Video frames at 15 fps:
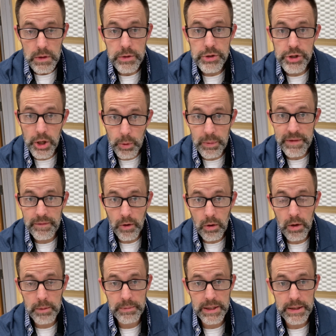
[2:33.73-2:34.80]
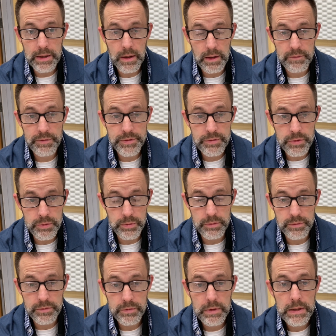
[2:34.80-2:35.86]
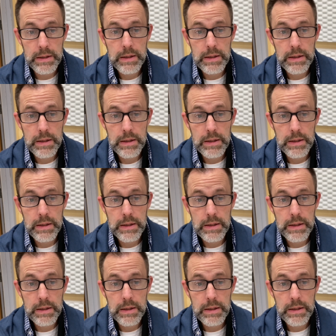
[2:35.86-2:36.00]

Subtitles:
knowing the harmony of the tunes,